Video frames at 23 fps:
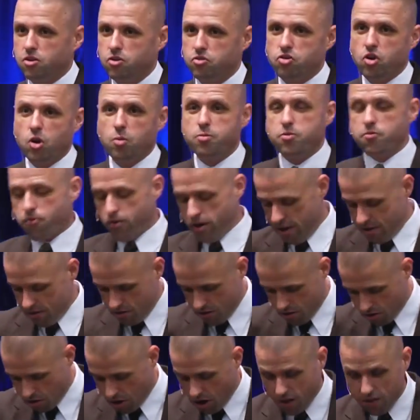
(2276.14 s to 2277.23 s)
Job's friends,
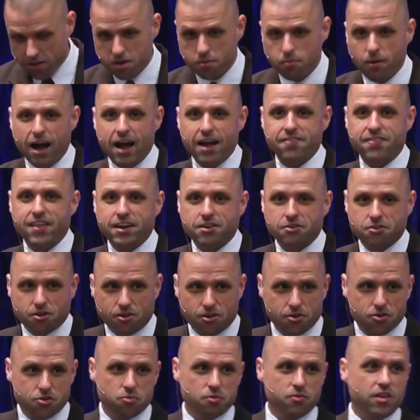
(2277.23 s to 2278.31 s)
they're calling to mind that
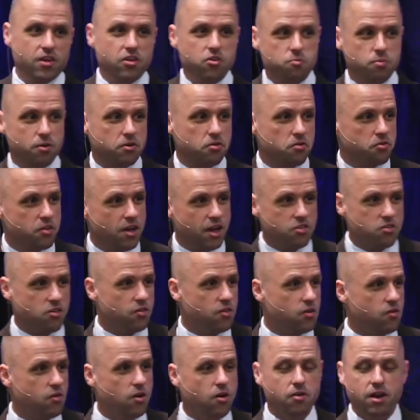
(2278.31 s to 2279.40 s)
curse when they sprinkle dust on
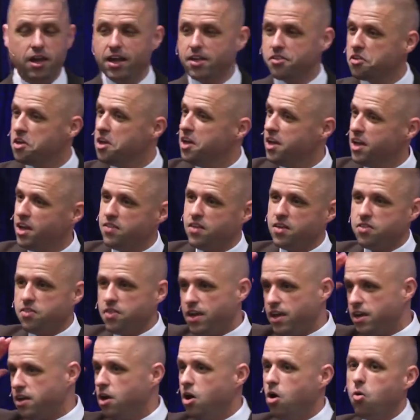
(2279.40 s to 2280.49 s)
their own heads, and they
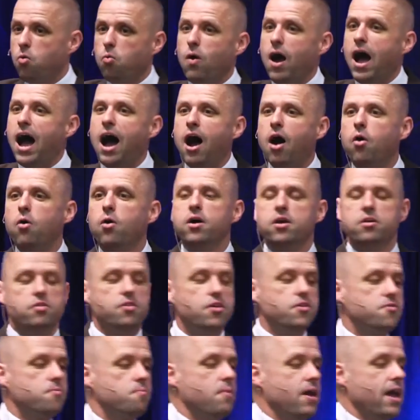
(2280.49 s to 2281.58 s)
think, wow,
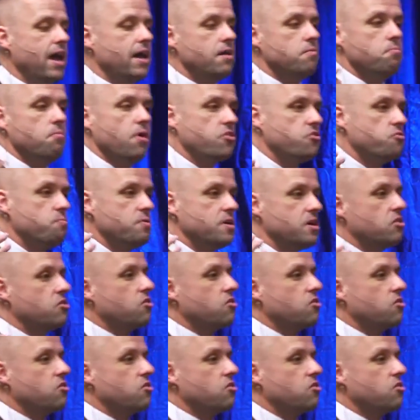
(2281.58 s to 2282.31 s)
this man must be